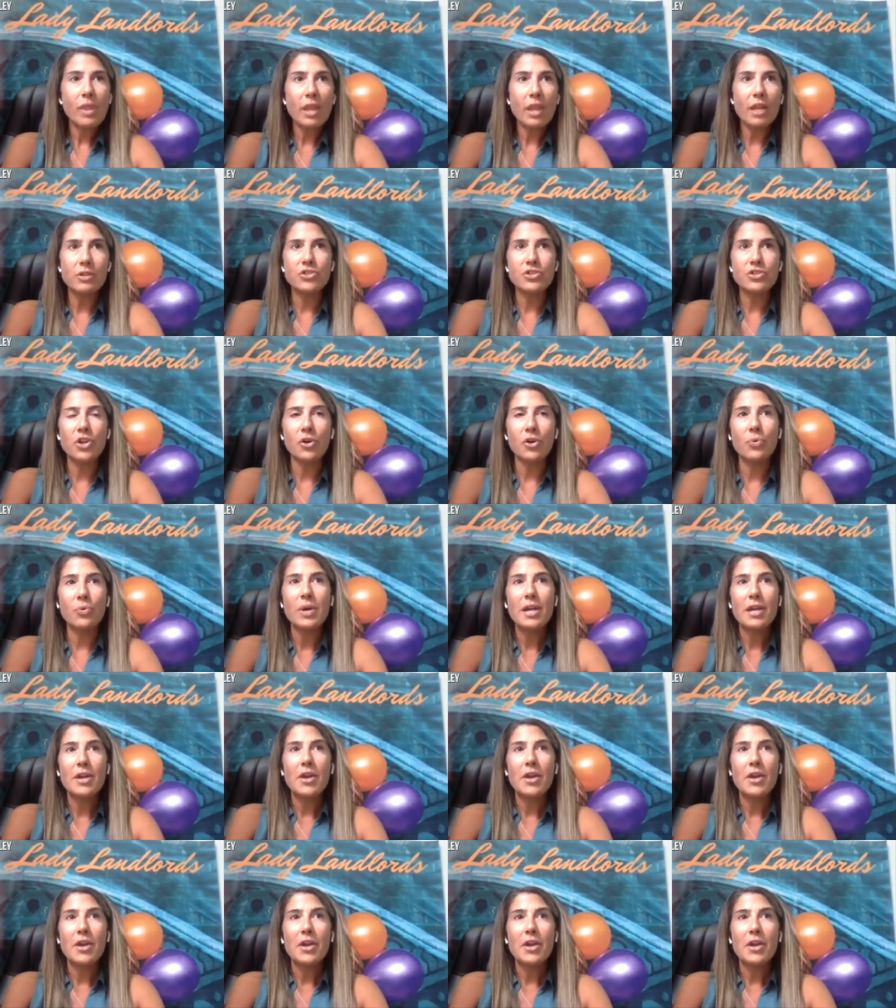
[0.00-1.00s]
So
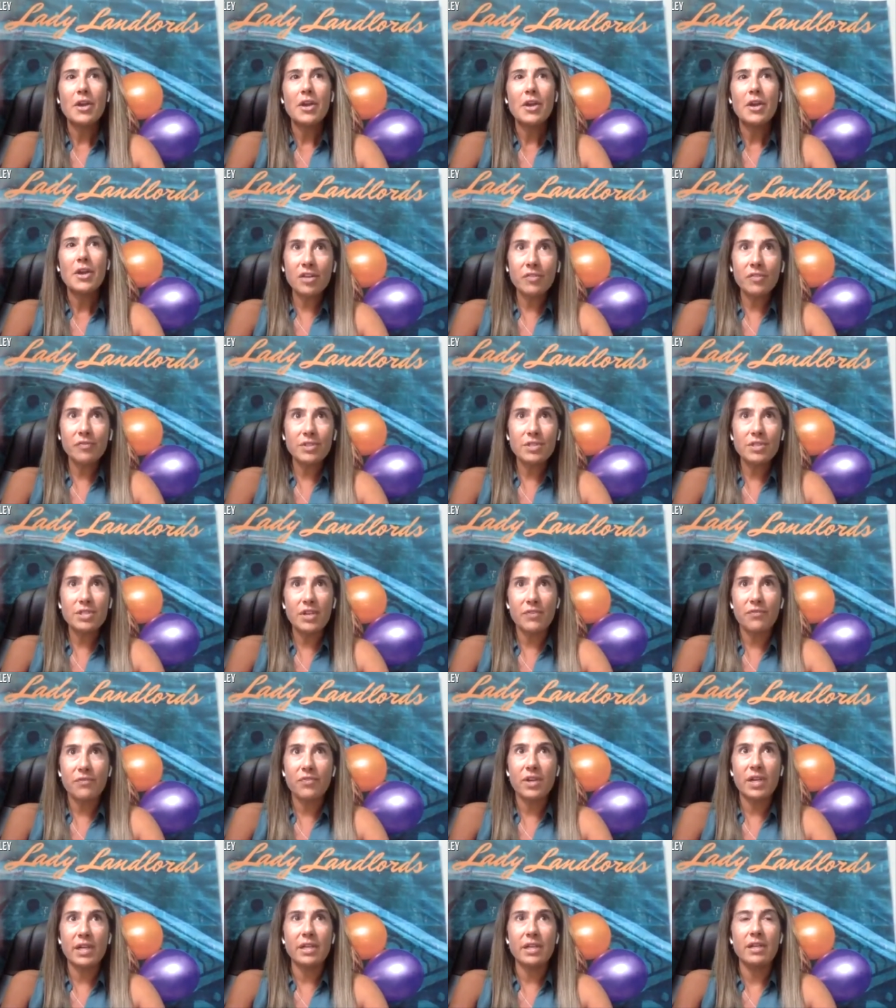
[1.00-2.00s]
that stuff was
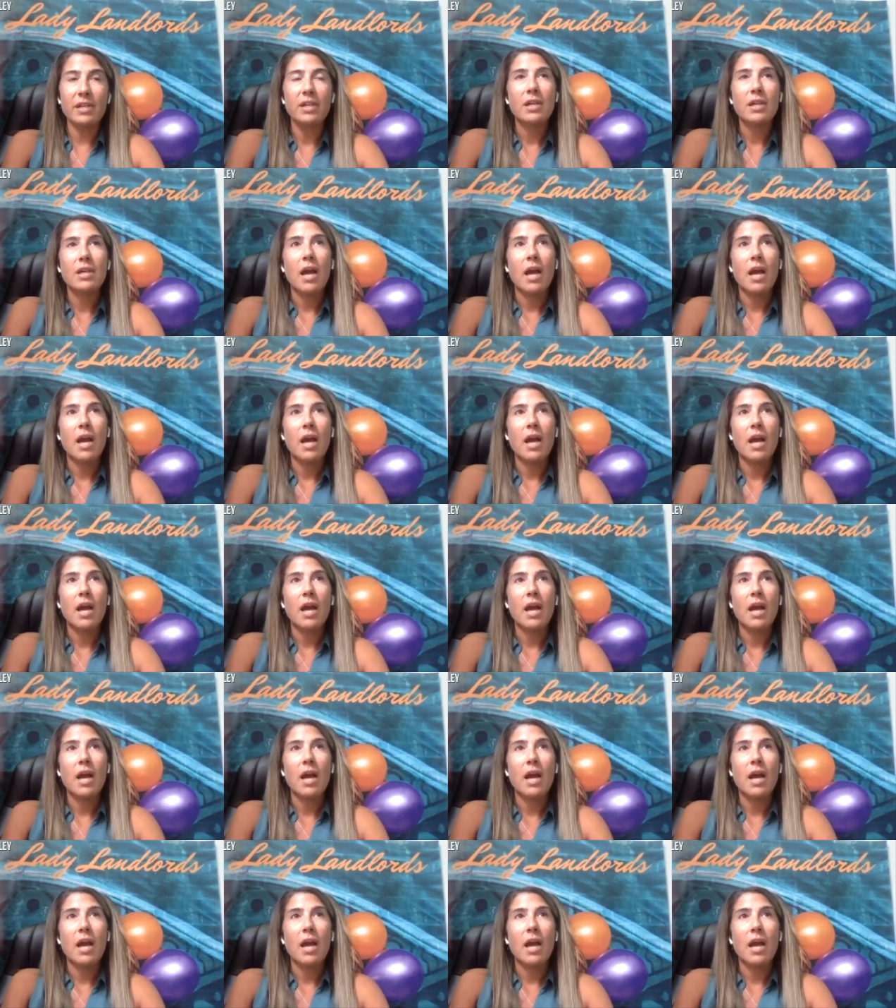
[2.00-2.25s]
different.